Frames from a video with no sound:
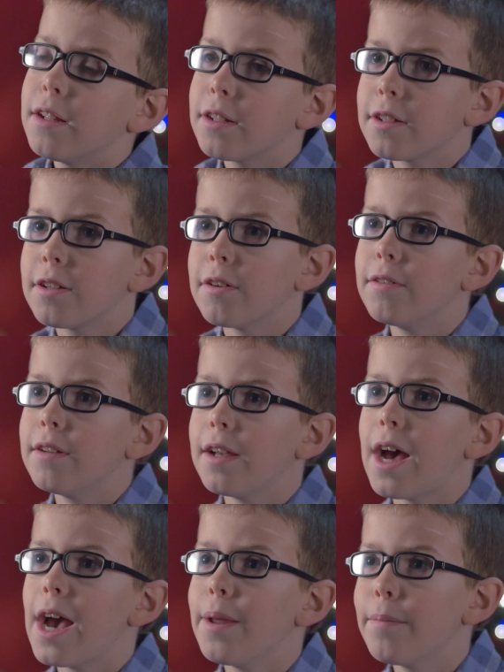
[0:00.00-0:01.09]
So
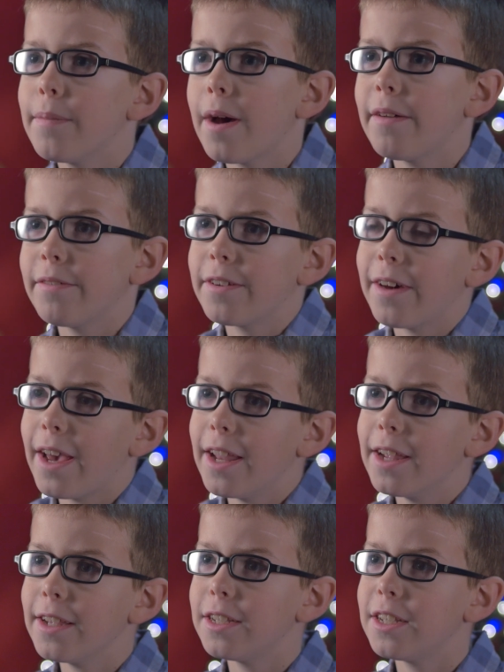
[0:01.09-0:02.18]
9 months
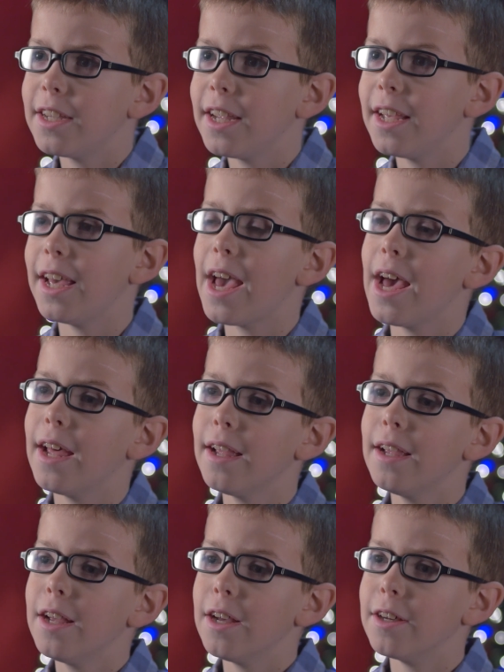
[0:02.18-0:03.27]
later,
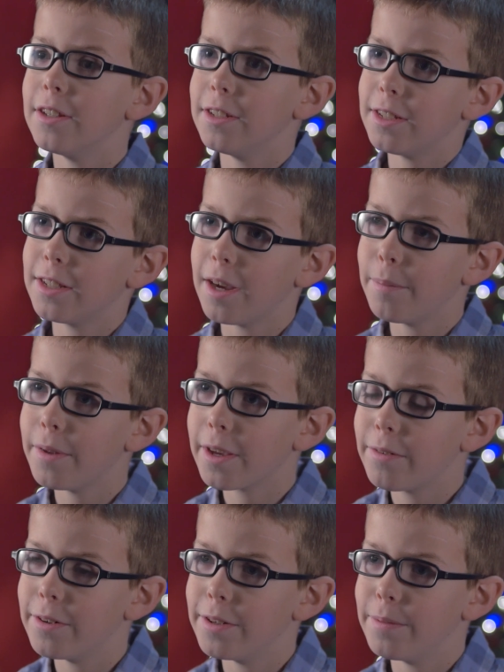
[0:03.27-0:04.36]
her
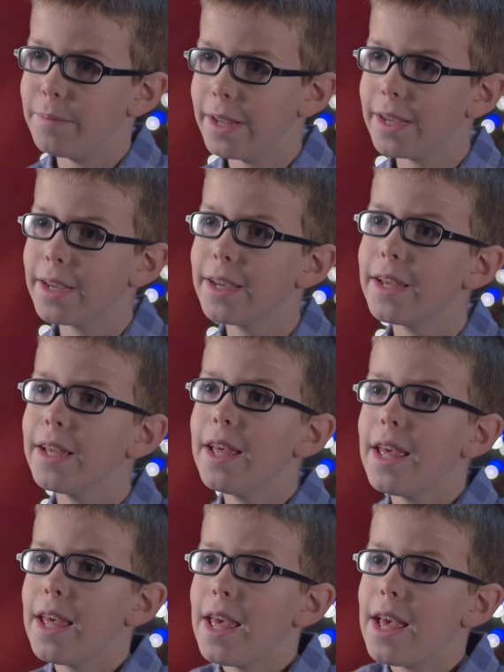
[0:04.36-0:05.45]
stomach was big,
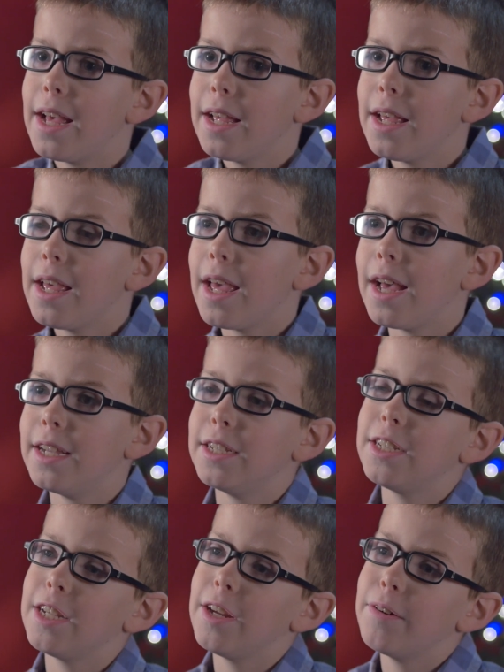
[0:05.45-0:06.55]
and
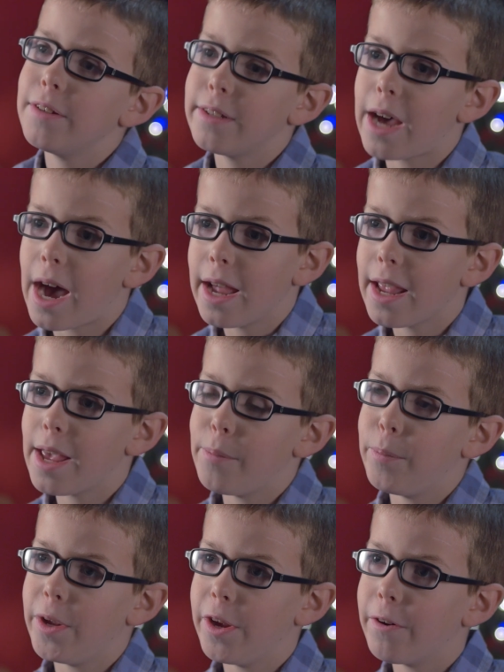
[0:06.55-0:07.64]
she was on a
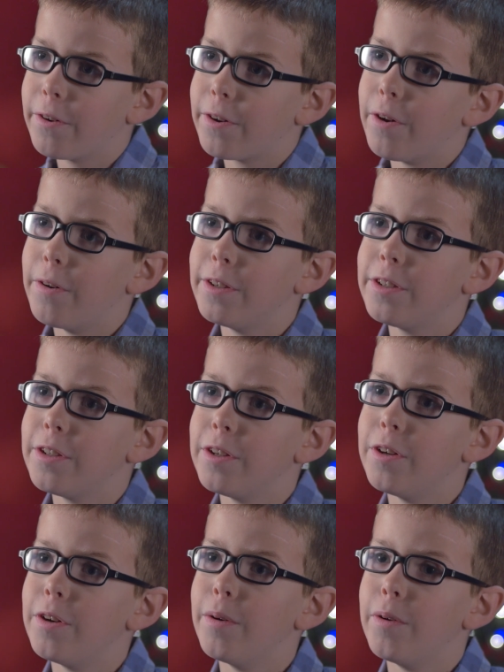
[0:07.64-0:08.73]
mule going
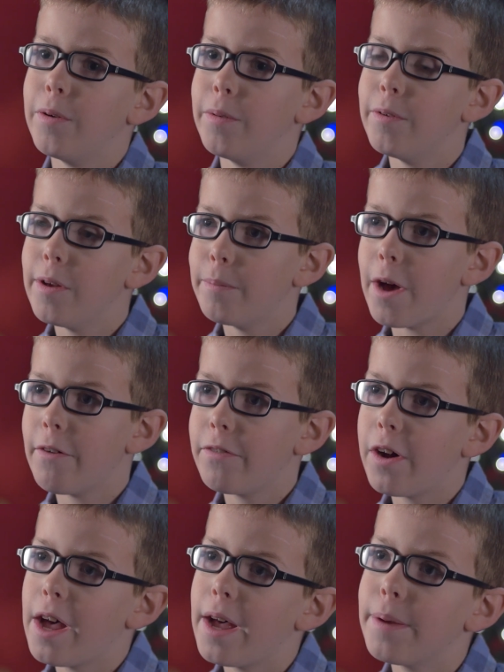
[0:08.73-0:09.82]
to
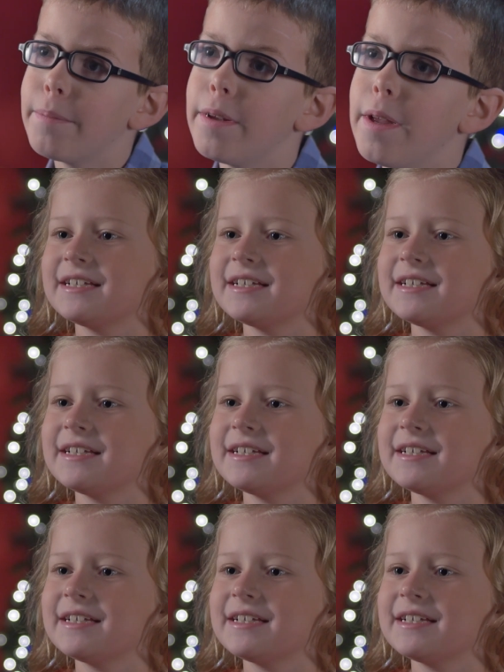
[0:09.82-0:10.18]
Bethlehem.